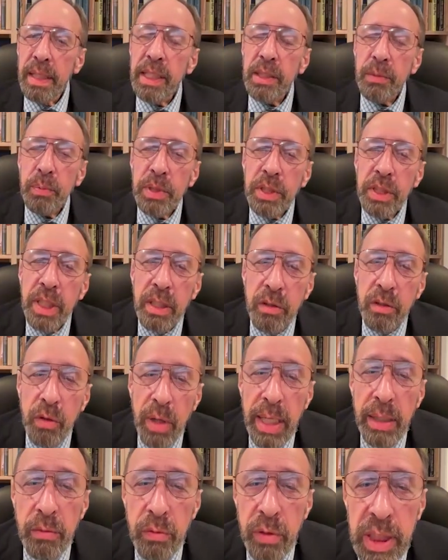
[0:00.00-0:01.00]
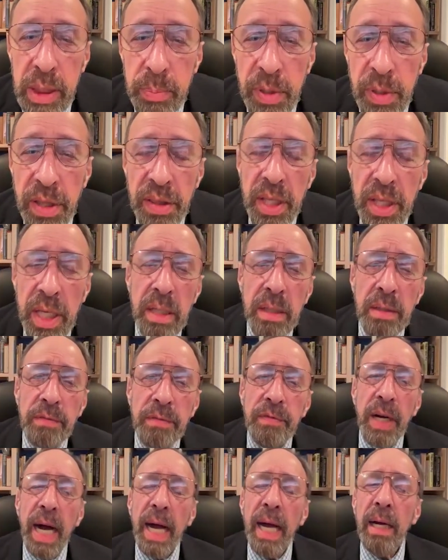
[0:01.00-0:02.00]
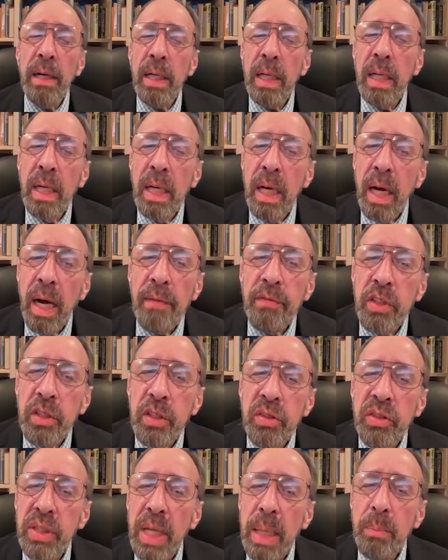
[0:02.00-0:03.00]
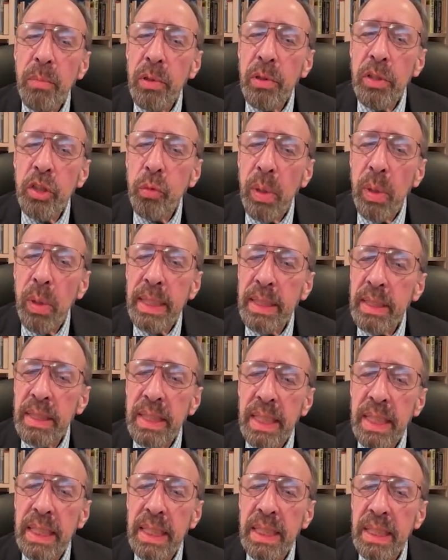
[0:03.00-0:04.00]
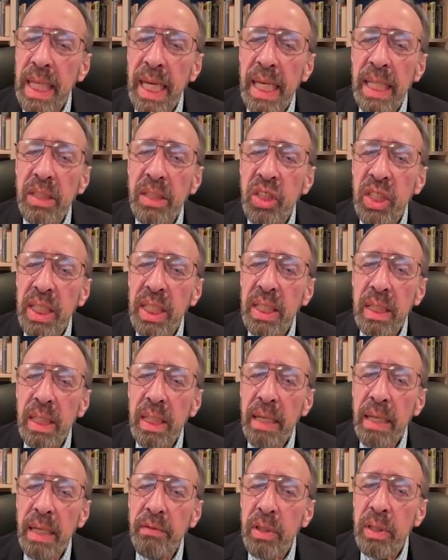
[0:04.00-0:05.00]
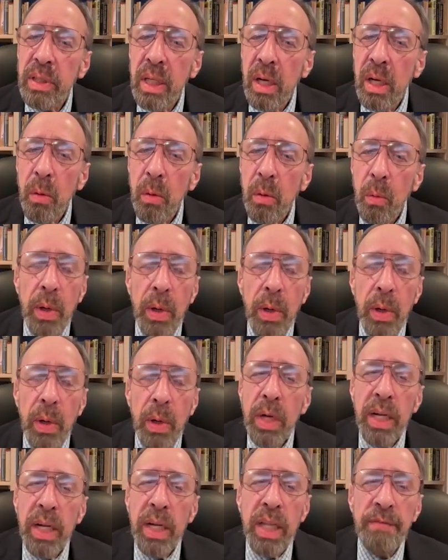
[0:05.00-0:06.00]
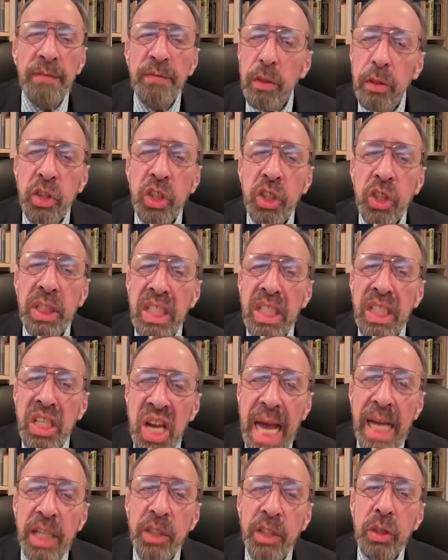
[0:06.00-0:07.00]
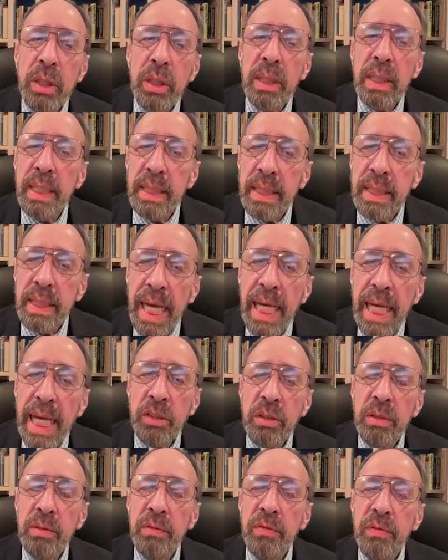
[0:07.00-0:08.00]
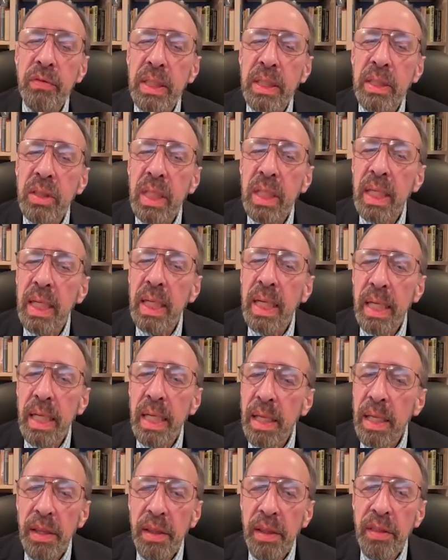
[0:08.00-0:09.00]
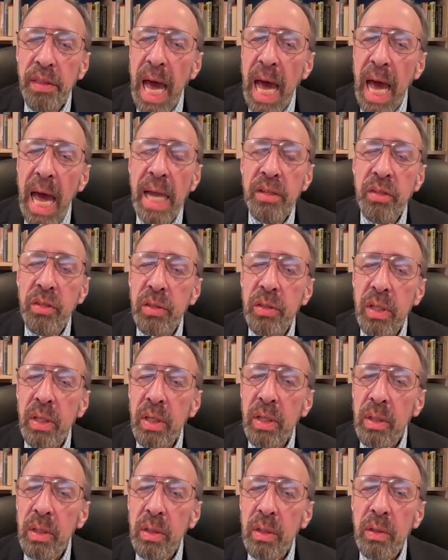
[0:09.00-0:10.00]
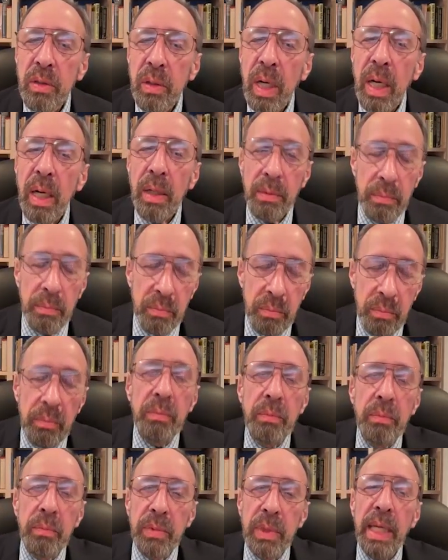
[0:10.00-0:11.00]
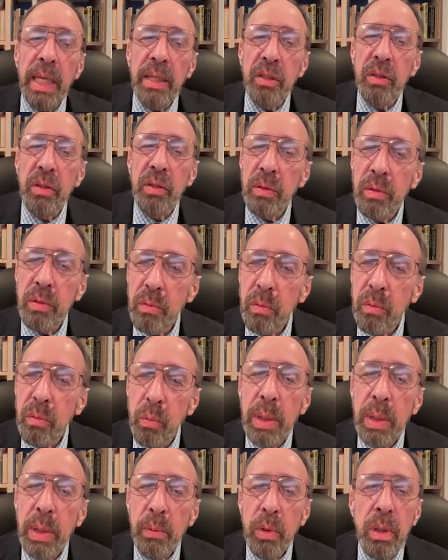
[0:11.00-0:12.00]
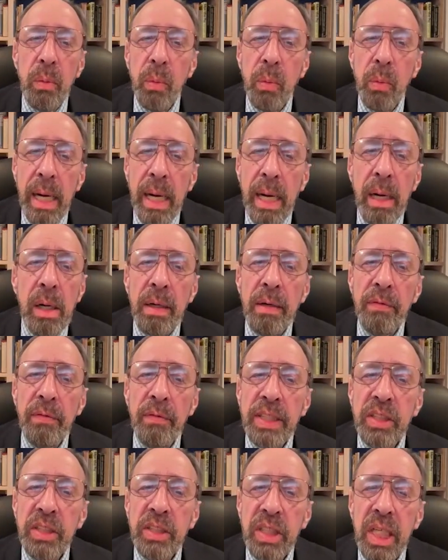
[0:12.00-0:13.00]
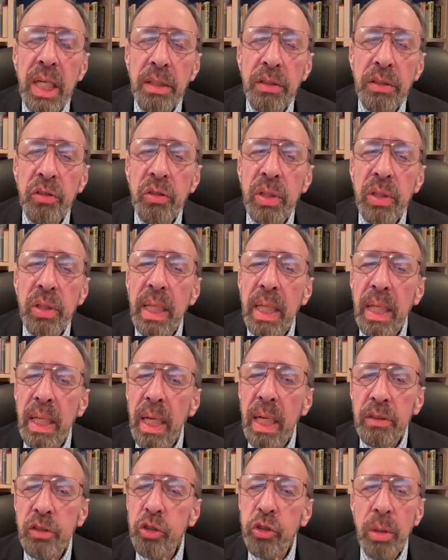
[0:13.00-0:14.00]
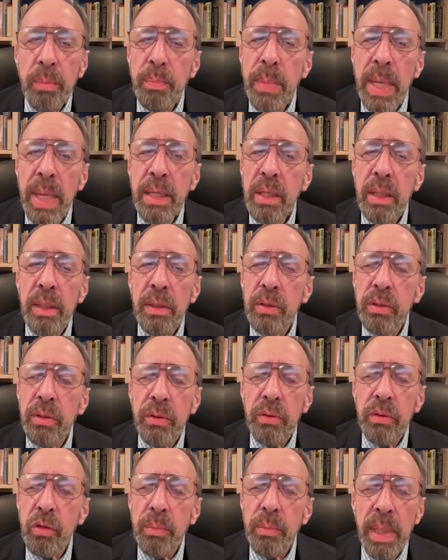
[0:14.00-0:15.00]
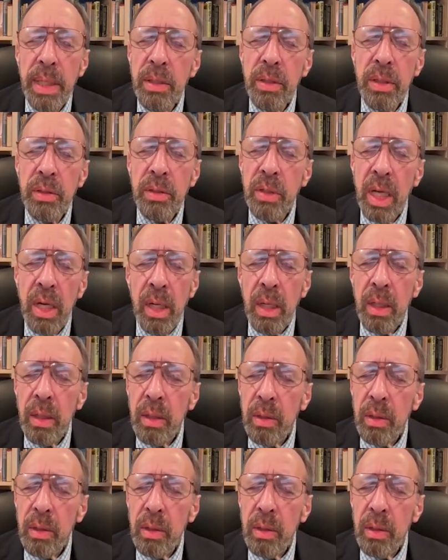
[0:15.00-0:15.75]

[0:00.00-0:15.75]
This was the Great Richmond Theater Fire of December 26, 1811. One of the first national catastrophes that that we were aware of as a country. Tremendous, tremendous